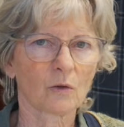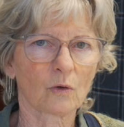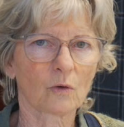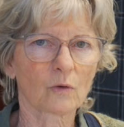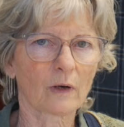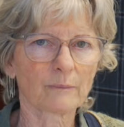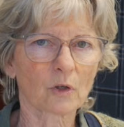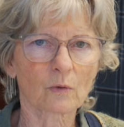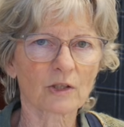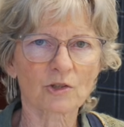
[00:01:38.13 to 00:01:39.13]
although I'm
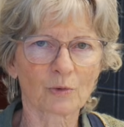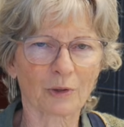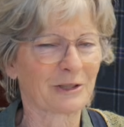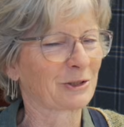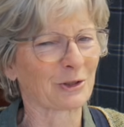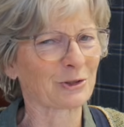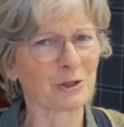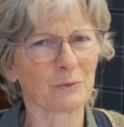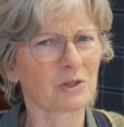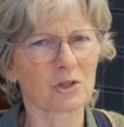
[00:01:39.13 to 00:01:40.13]
not quite sure what it's got to
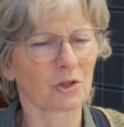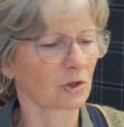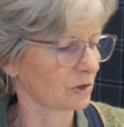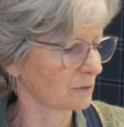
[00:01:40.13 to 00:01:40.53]
do with turtles.